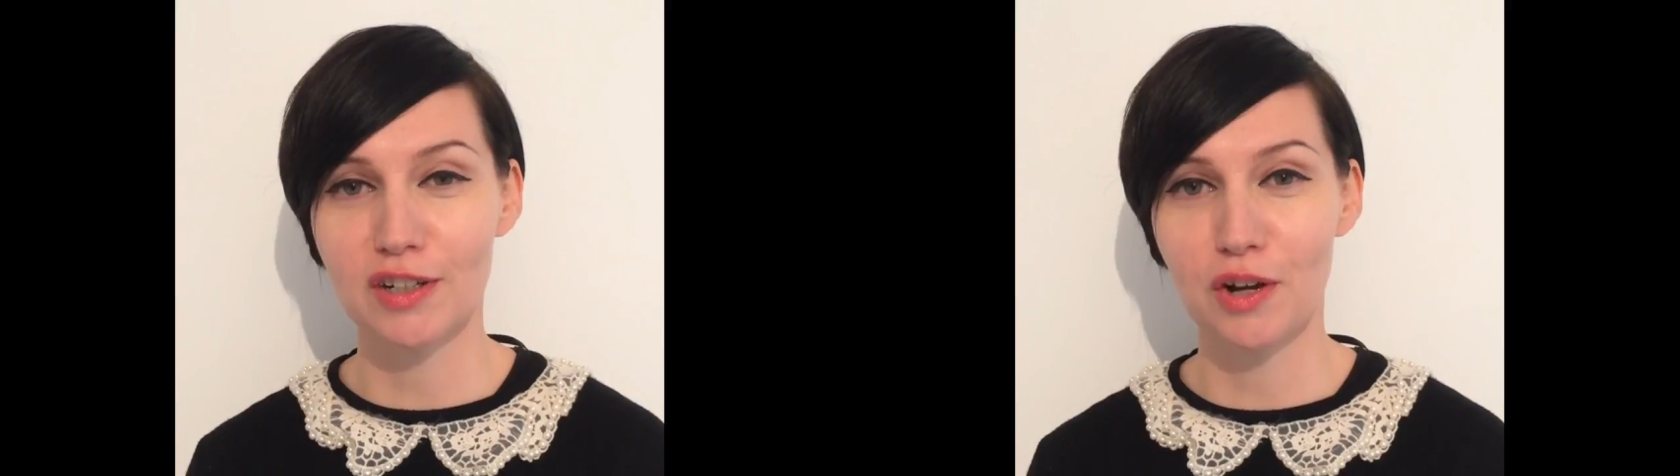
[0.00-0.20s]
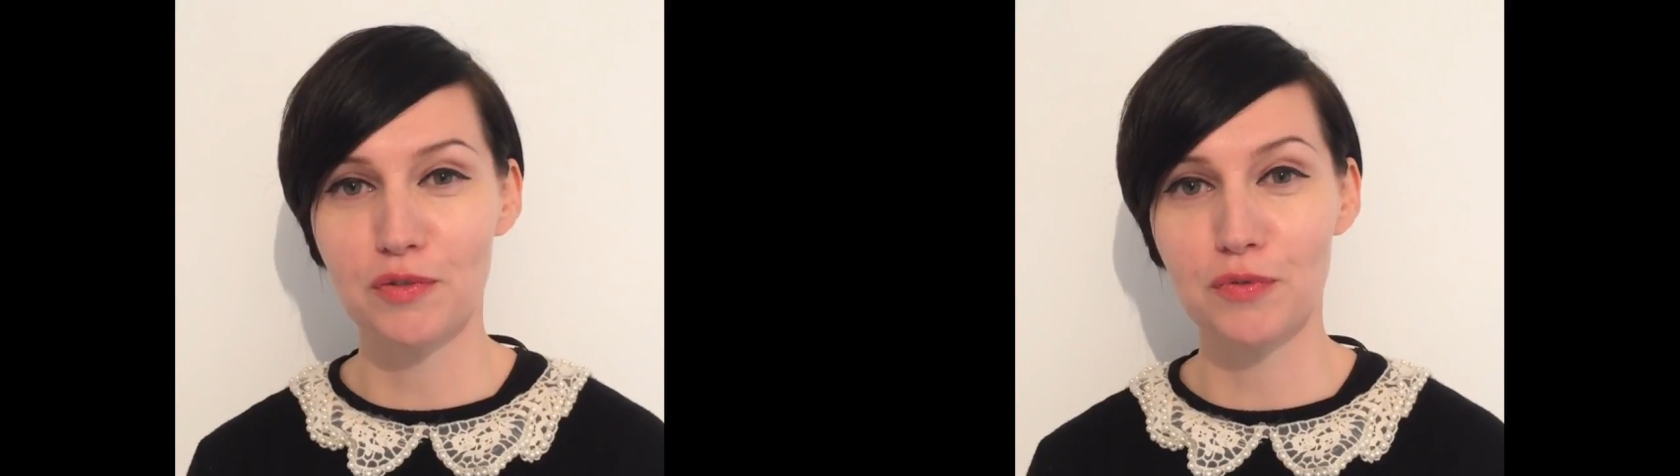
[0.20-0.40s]

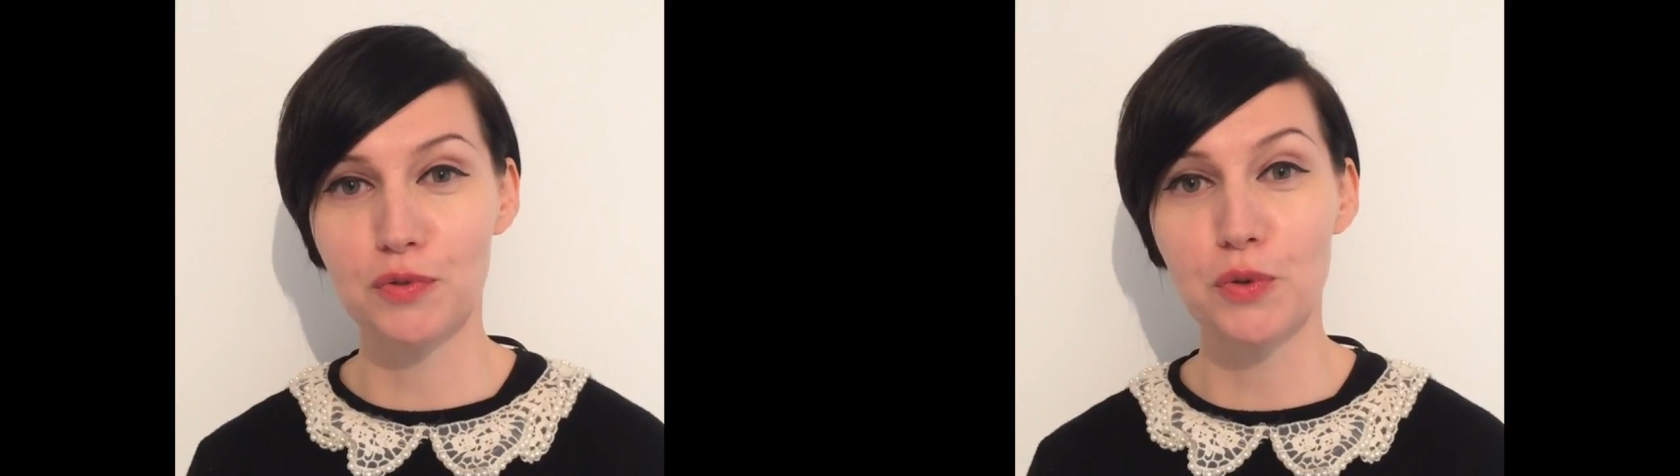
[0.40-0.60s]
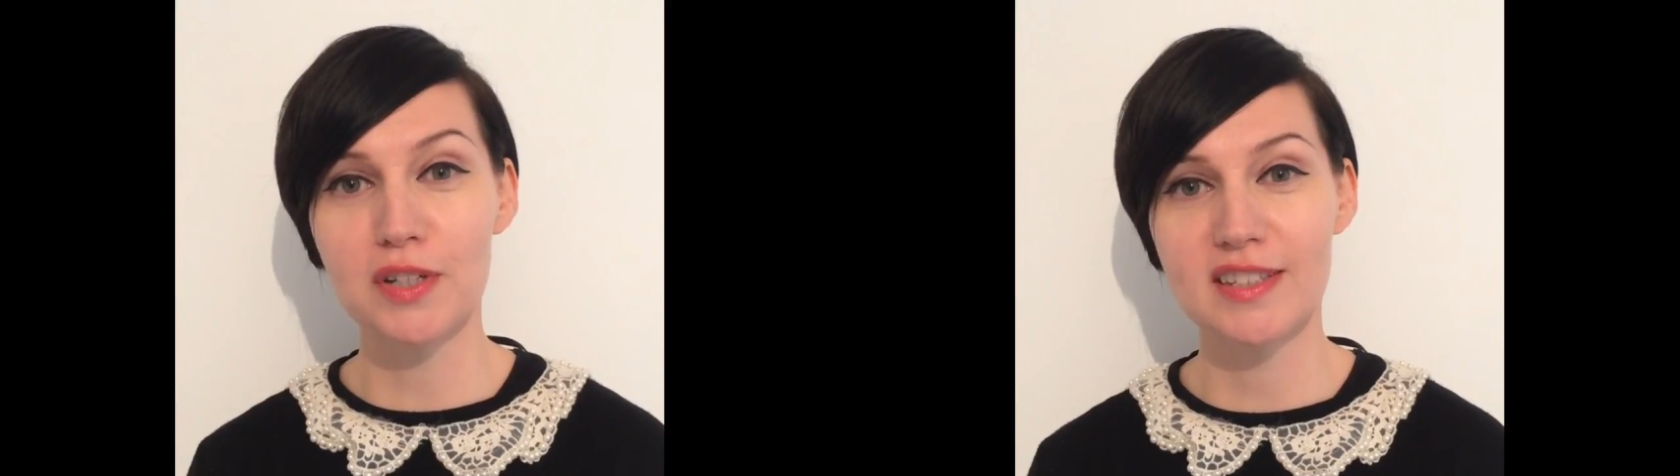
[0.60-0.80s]
of the
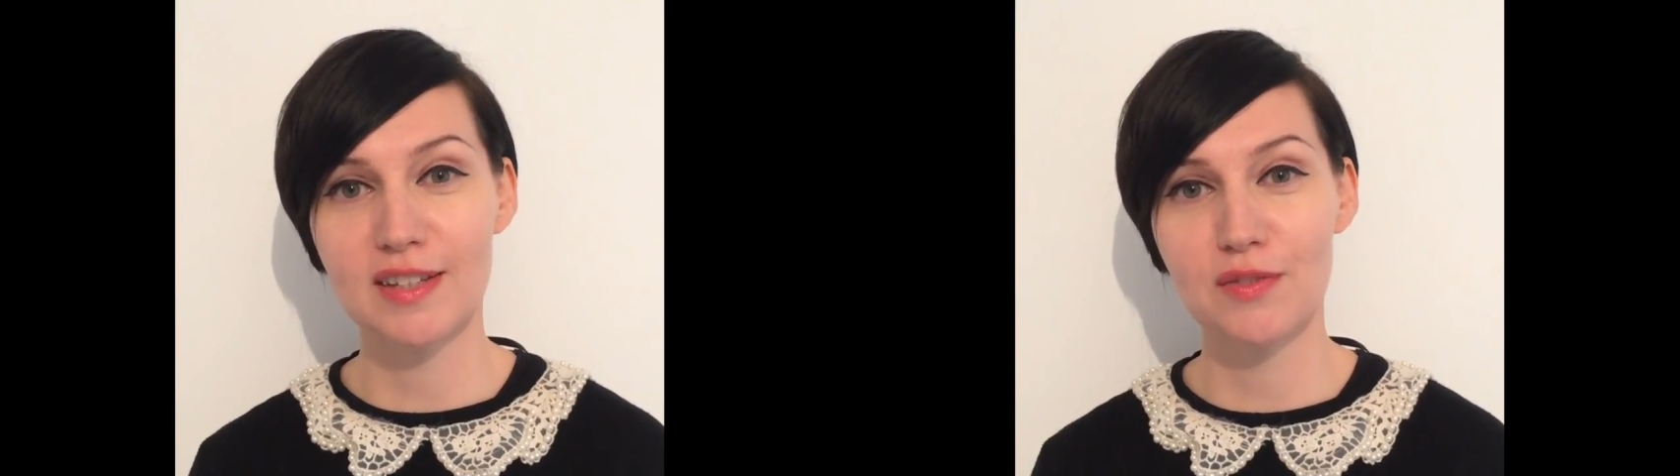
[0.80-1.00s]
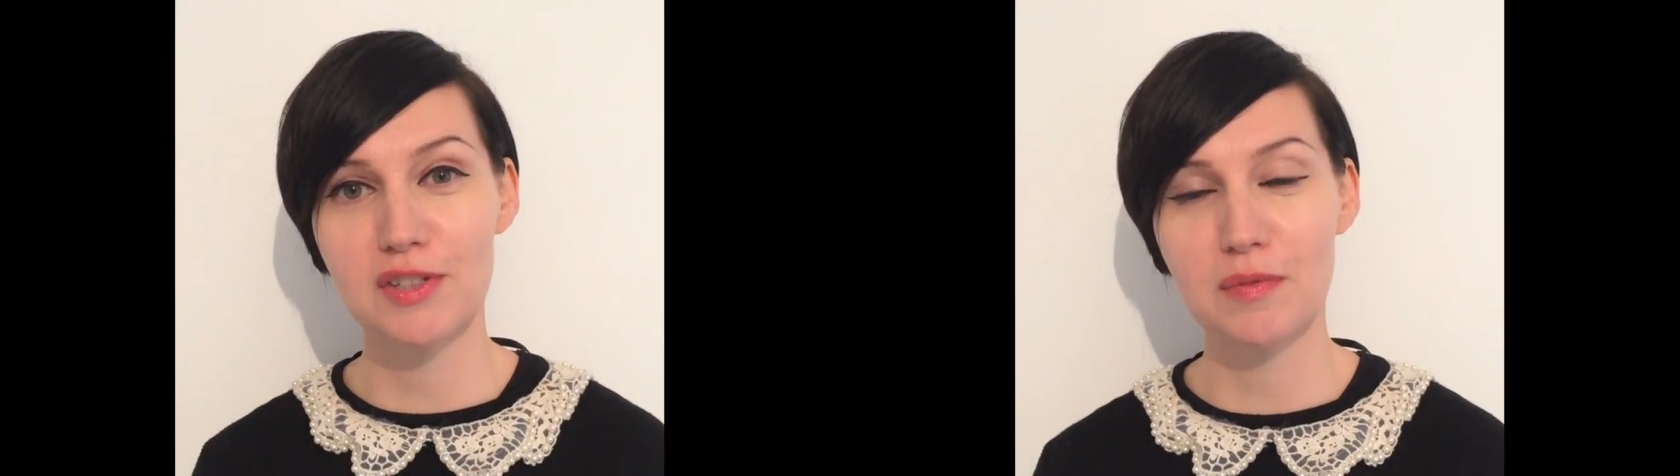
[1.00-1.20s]
Flora
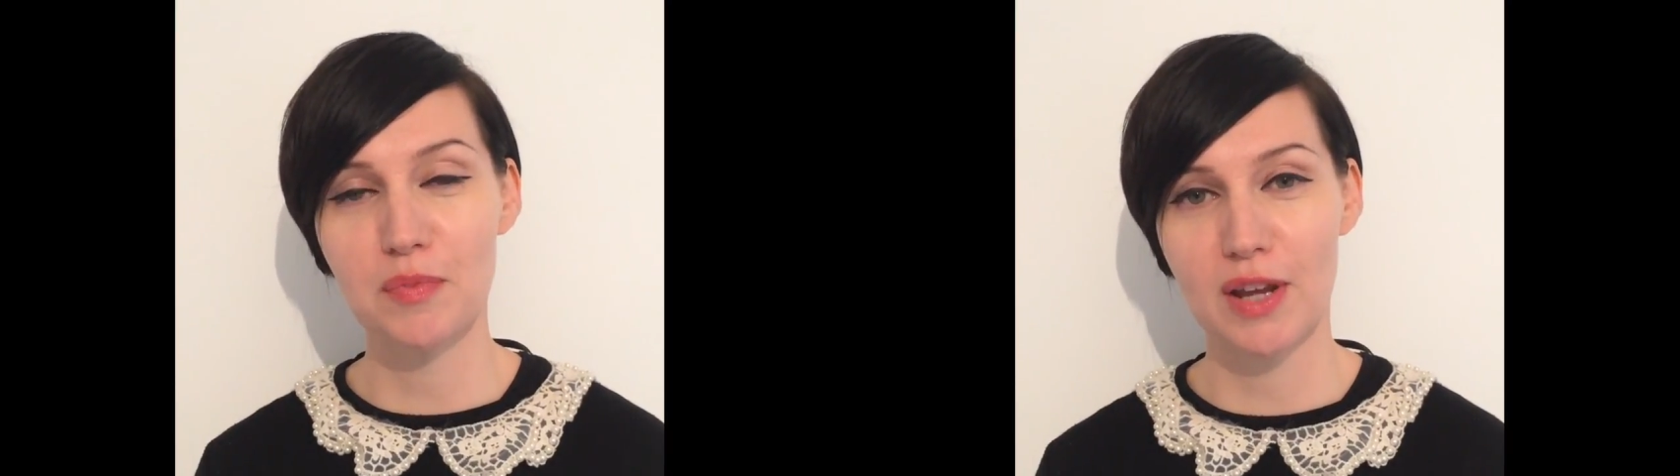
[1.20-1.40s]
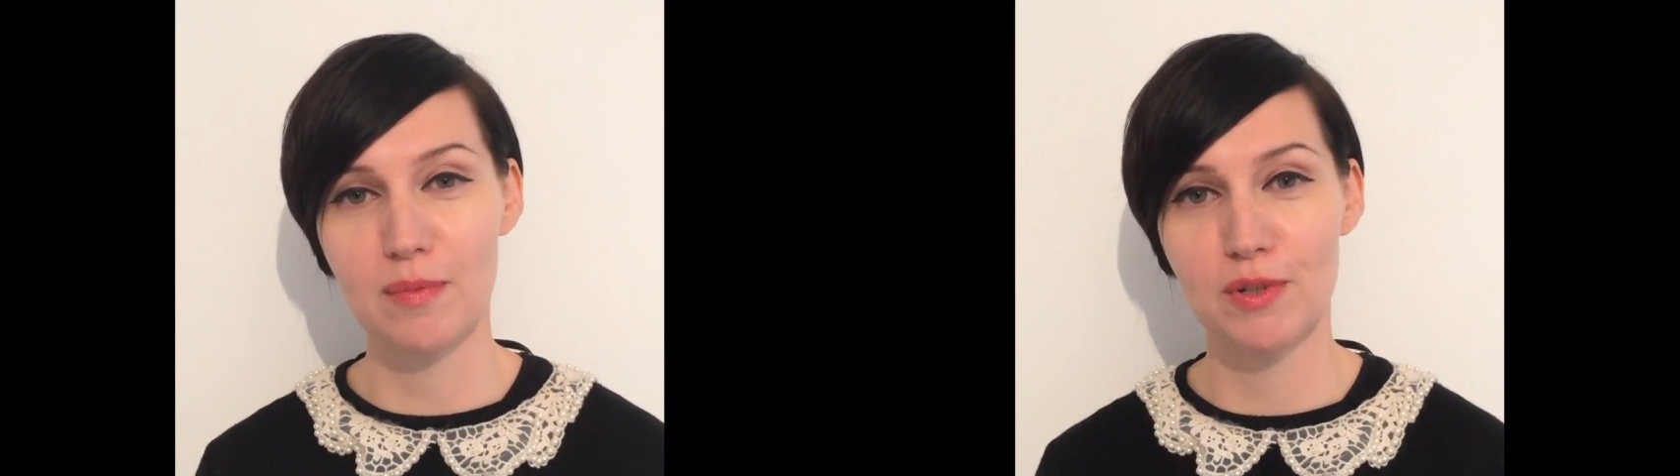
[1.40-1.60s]
Stevenson
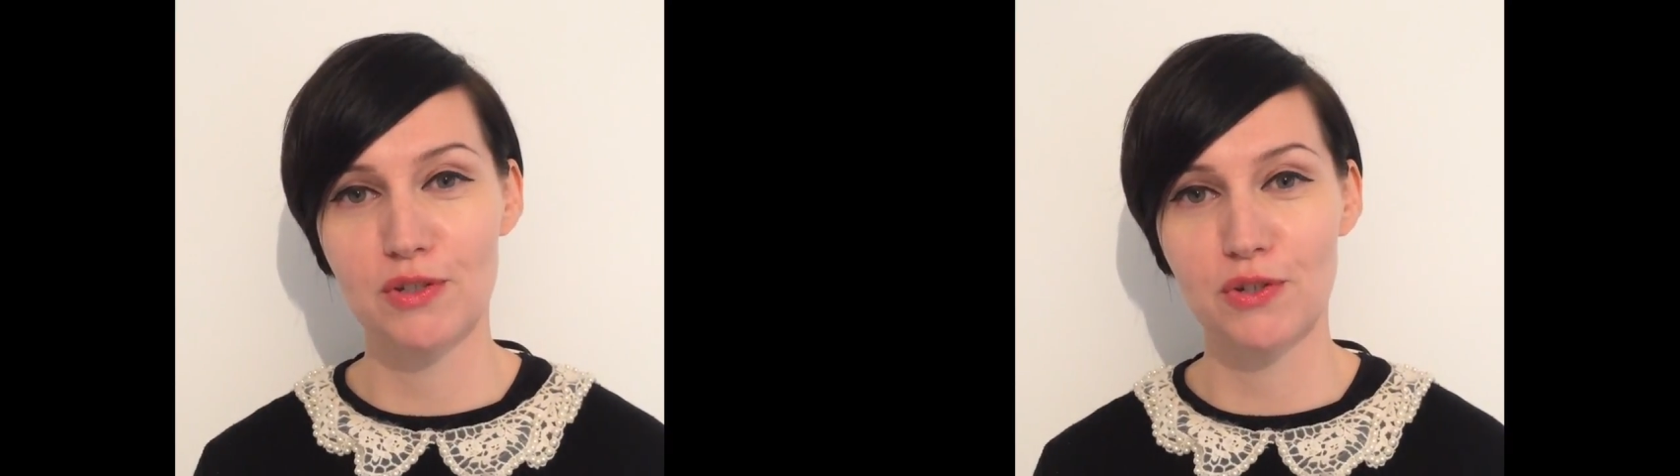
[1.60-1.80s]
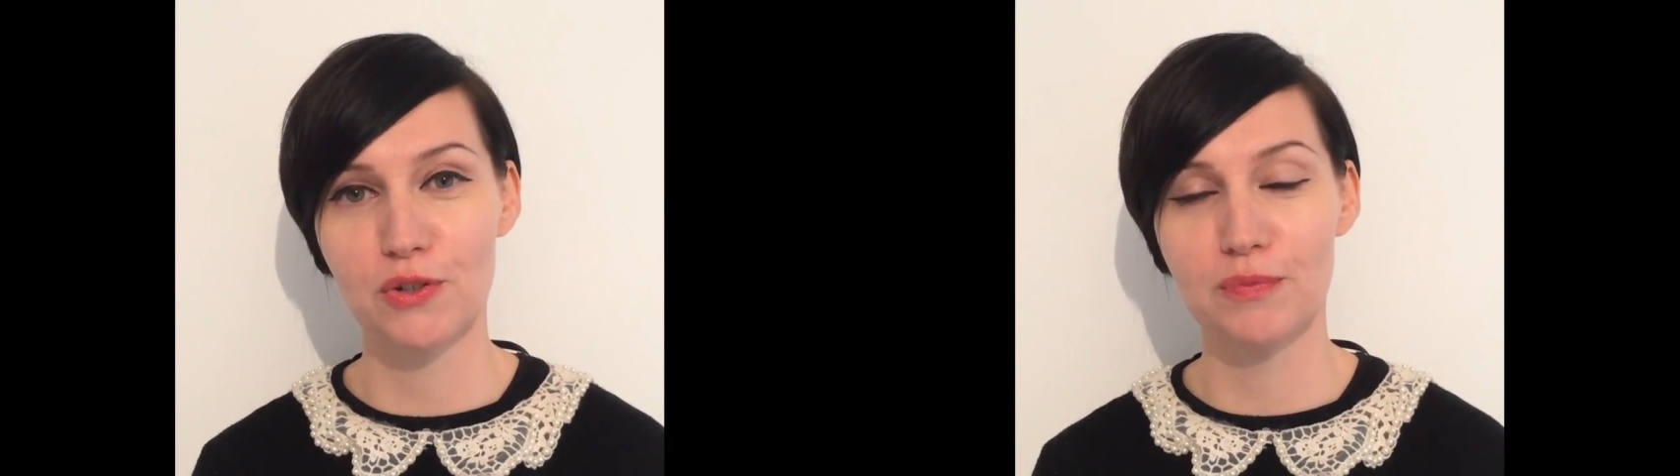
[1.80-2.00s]
Primary
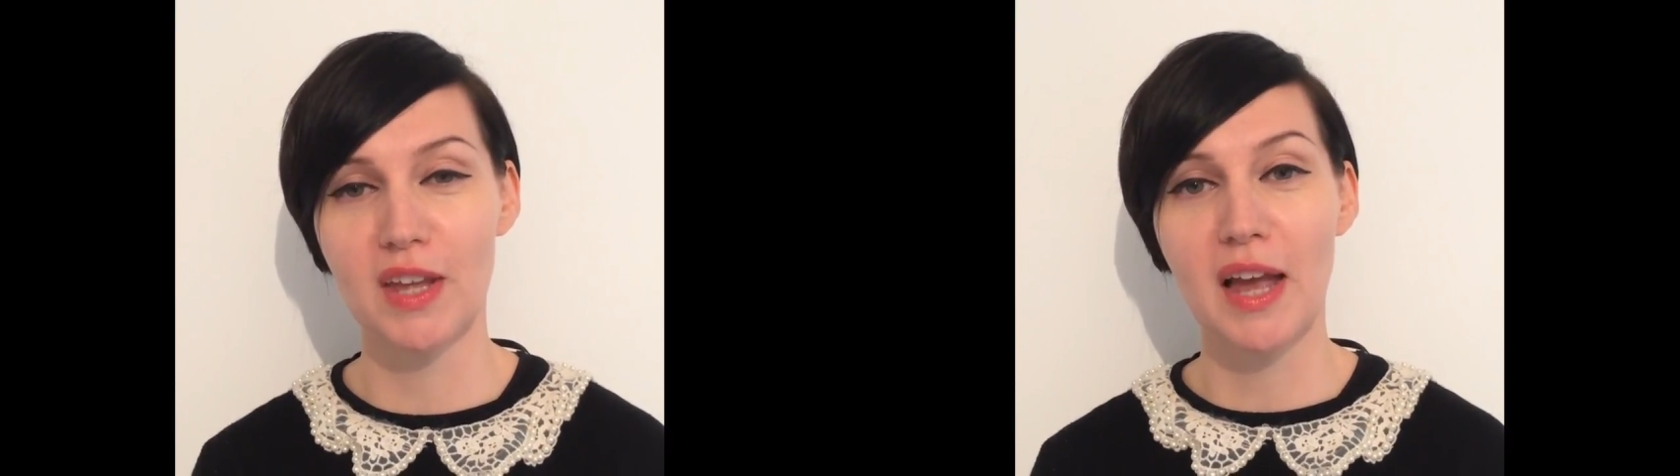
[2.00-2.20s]
School,